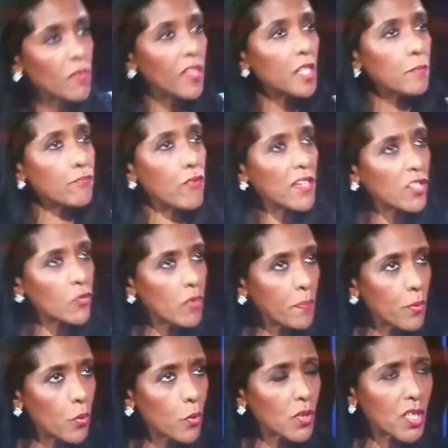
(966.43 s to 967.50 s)
We've heard press
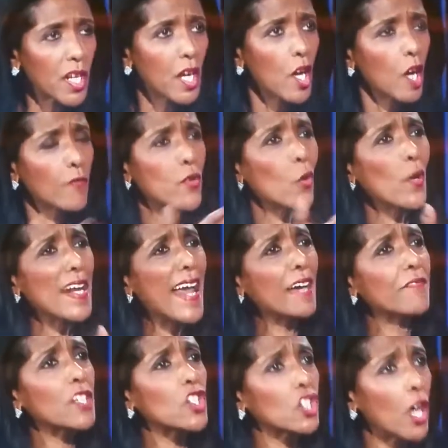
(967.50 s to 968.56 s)
reports of your
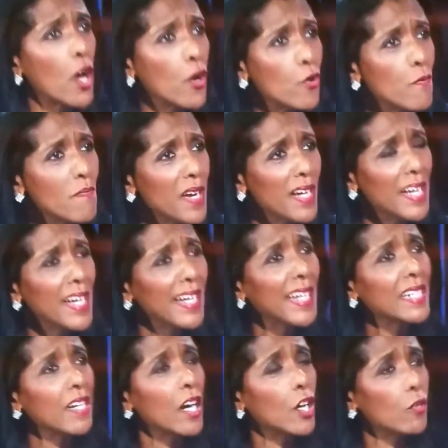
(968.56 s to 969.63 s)
lavish home
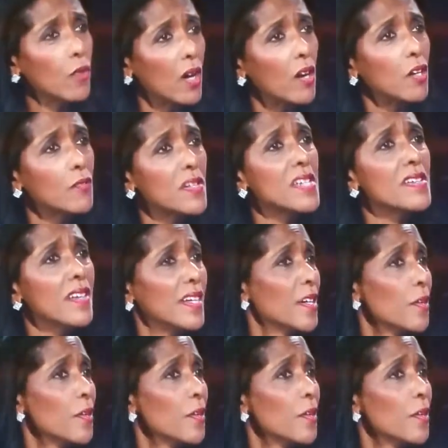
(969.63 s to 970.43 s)
in Harare.